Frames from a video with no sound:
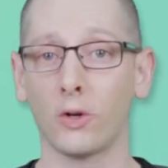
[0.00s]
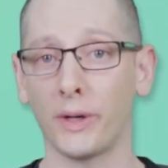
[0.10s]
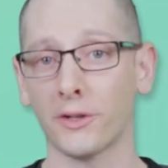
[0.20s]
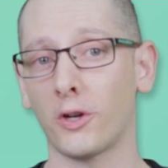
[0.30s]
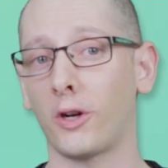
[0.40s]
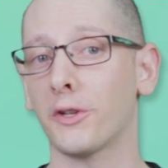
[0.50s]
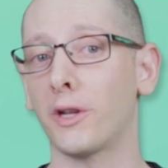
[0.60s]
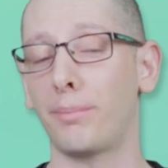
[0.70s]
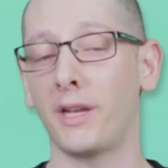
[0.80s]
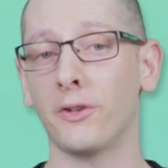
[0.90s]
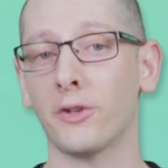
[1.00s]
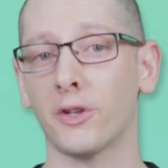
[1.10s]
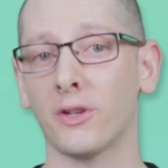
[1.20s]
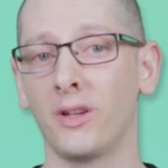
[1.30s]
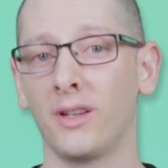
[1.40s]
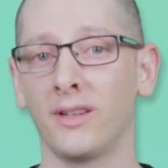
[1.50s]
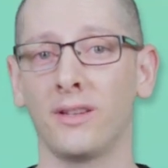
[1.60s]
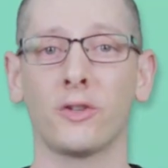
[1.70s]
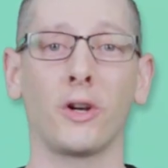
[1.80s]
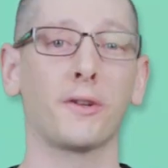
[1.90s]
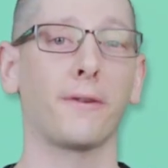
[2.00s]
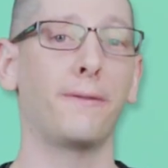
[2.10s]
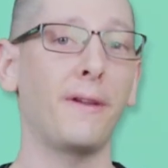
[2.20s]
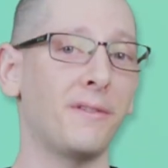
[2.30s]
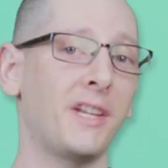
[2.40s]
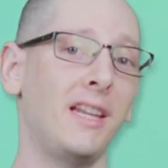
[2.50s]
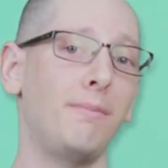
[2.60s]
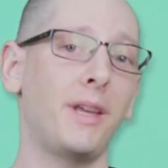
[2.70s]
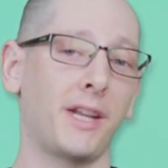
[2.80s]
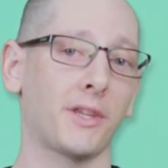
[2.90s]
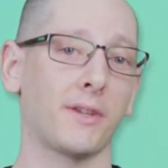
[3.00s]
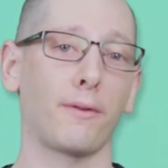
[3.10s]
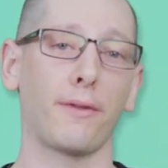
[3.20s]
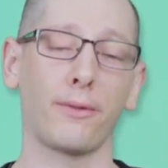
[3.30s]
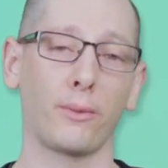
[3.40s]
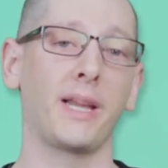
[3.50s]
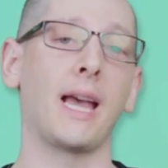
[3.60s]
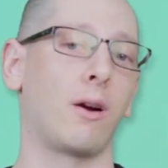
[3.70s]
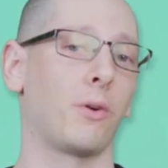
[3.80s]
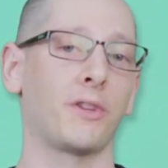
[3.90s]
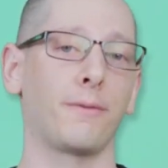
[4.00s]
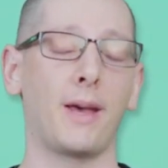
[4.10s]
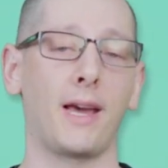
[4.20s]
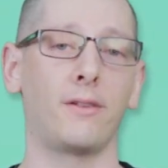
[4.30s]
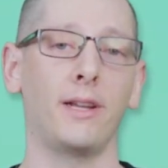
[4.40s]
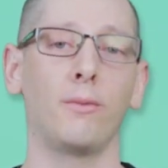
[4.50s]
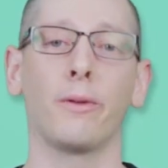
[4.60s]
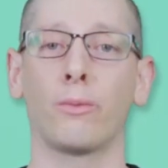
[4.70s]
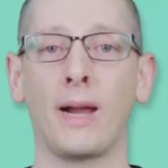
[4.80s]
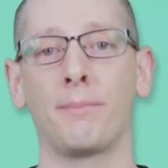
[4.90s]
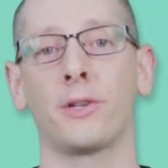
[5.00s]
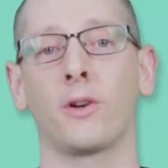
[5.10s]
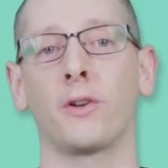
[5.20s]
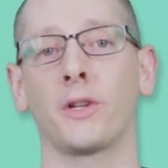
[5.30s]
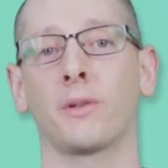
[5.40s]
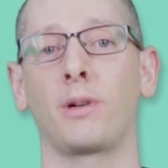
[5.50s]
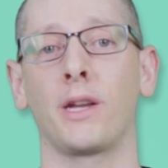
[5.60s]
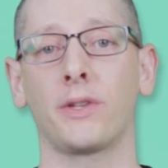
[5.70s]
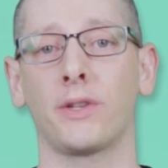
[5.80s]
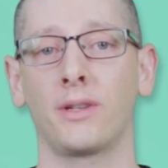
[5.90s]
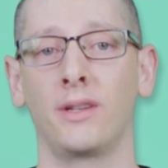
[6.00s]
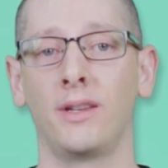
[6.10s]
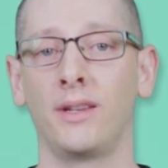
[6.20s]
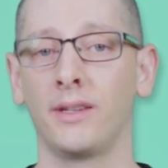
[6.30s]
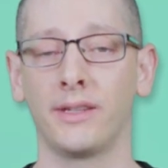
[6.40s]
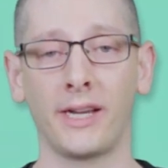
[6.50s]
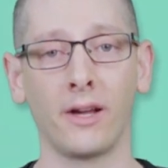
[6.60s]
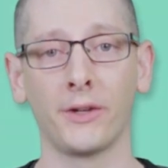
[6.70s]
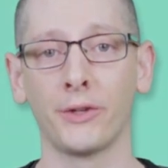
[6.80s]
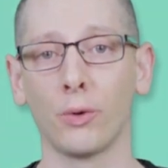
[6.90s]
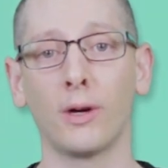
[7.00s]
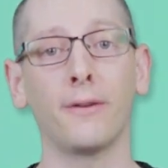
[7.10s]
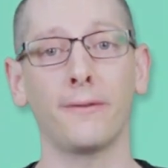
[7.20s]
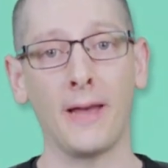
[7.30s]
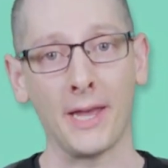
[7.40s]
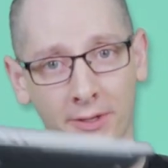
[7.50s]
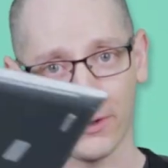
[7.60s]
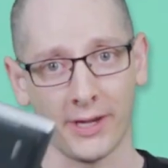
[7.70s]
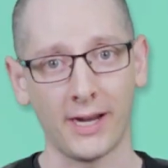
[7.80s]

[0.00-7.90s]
a quick charge in a pinch? Charge 15 minutes for 3 hours of battery with Rapid Charge Express. Get out the door faster than